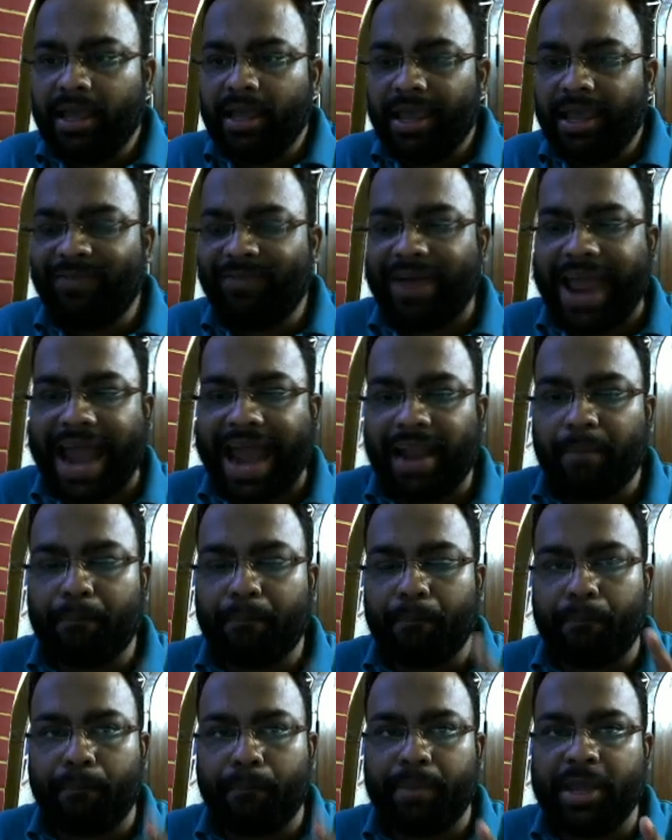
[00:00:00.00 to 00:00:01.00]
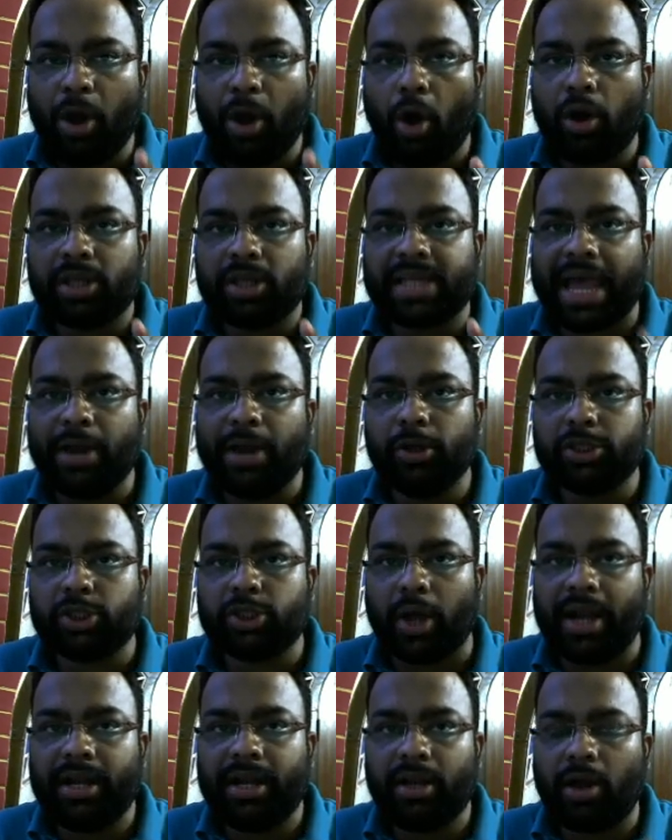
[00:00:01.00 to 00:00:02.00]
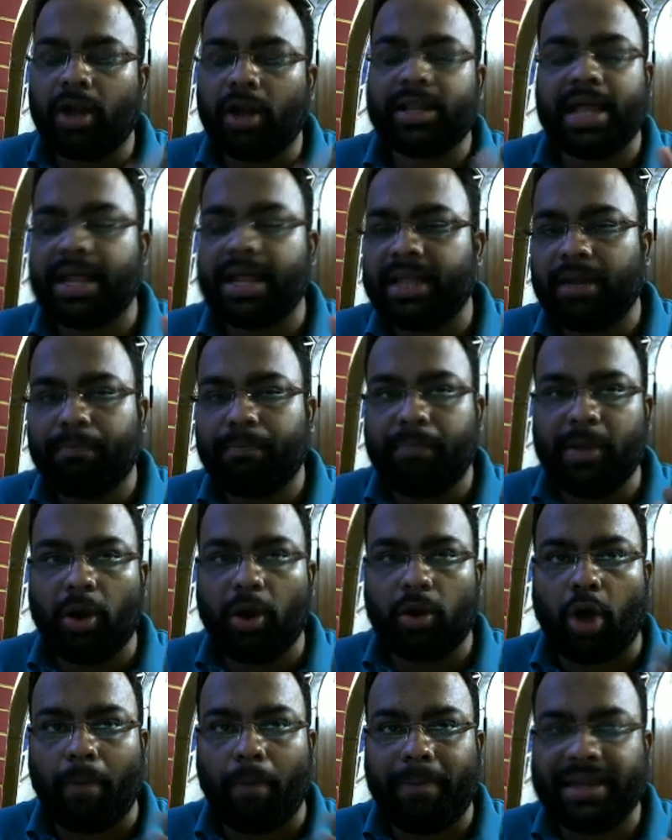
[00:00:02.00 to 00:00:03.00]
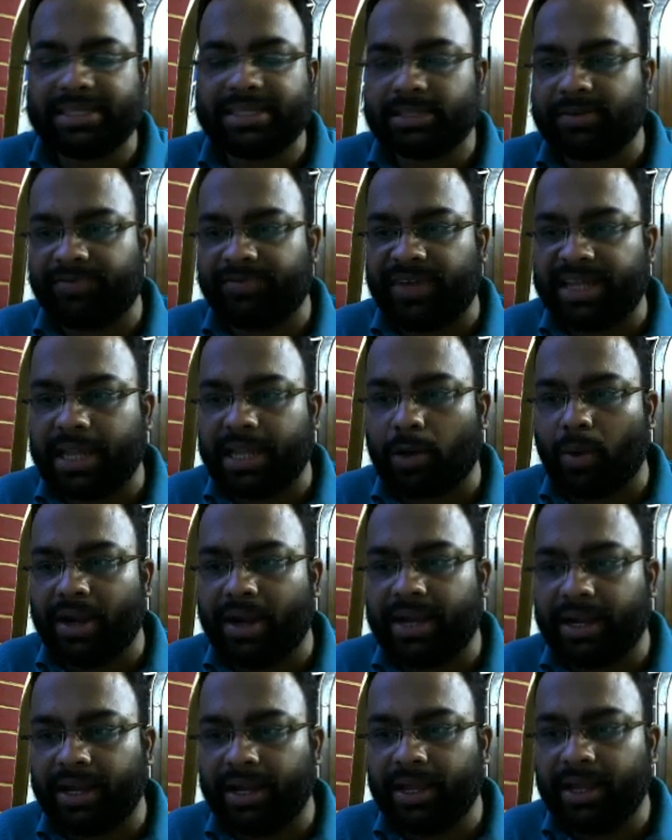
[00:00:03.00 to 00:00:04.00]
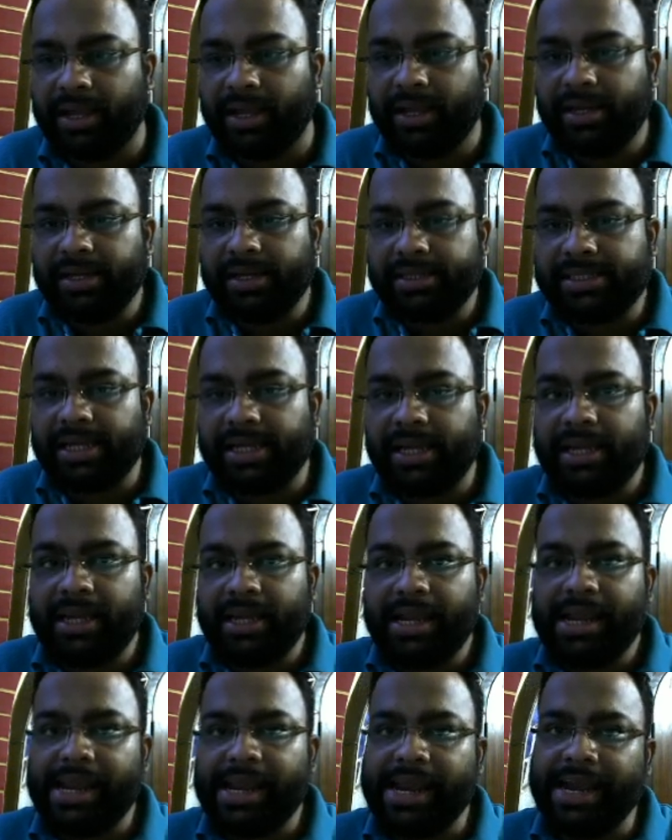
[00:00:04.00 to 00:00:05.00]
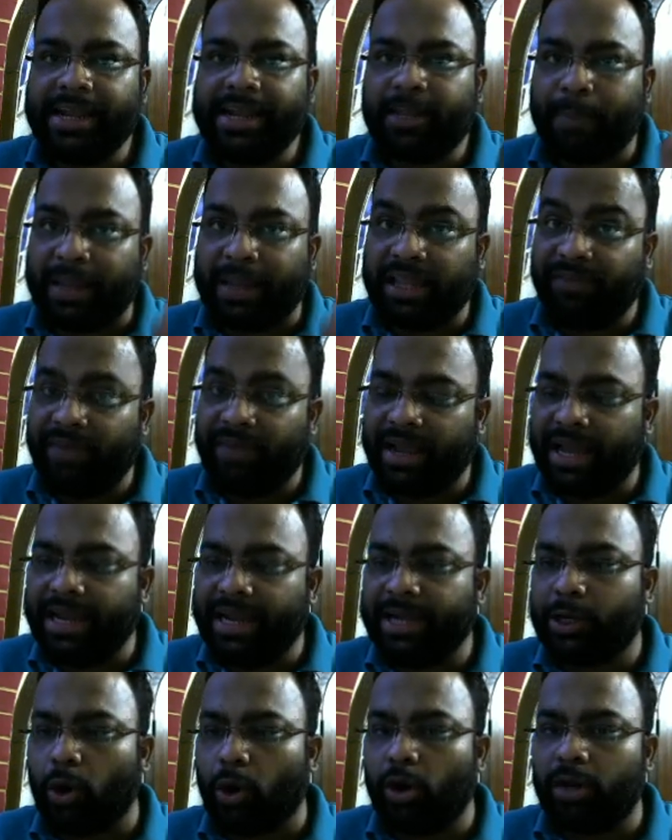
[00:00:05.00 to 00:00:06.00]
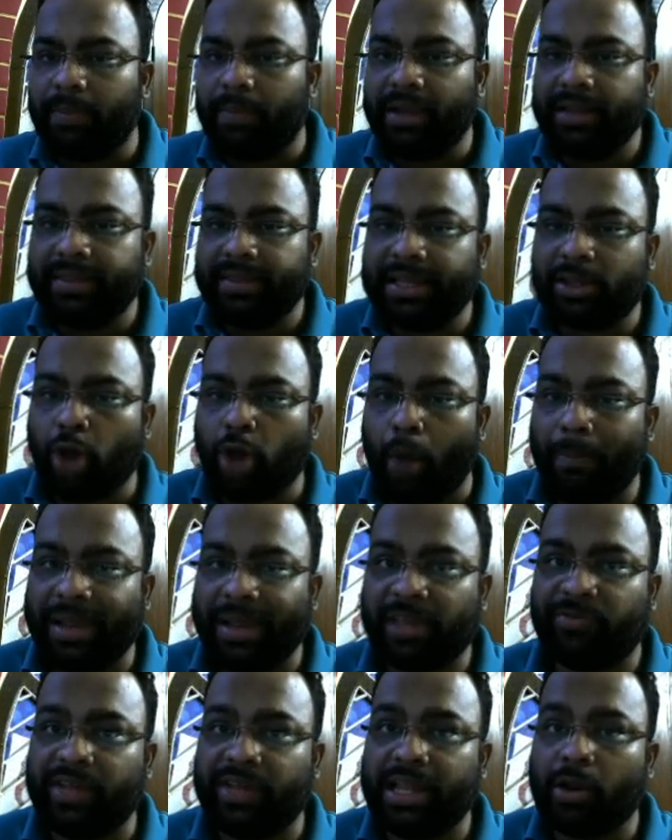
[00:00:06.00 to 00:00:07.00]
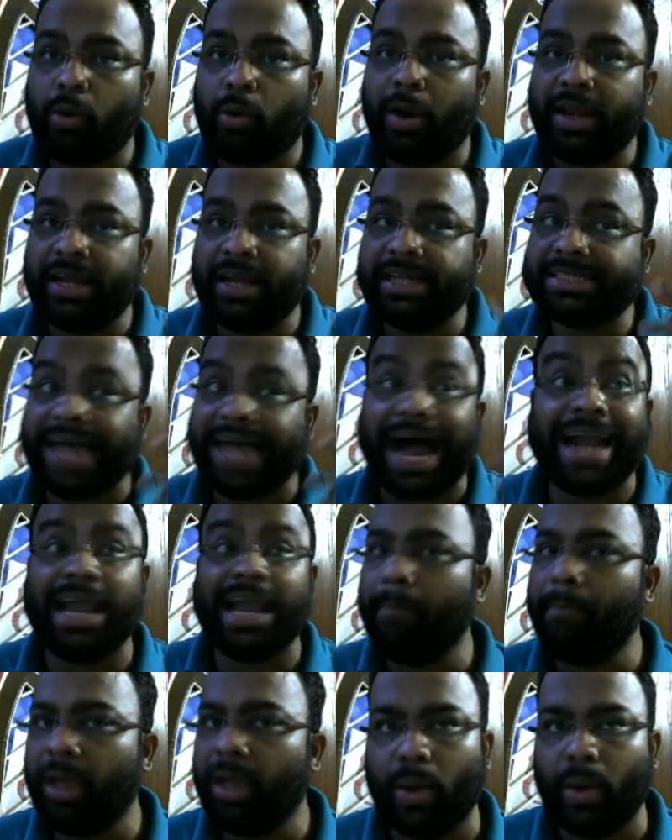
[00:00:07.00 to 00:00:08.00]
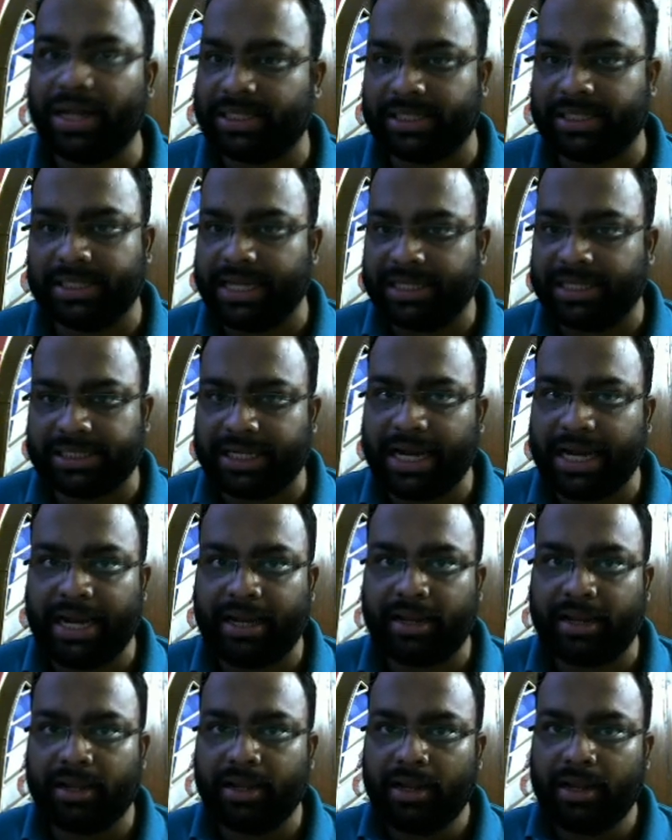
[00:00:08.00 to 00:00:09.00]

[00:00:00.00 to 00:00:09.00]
if I had a pure sinusoid or rather a pure complex phasor quantity, see, it specifically told me this complex phasor quantity is unambiguous in nature, right?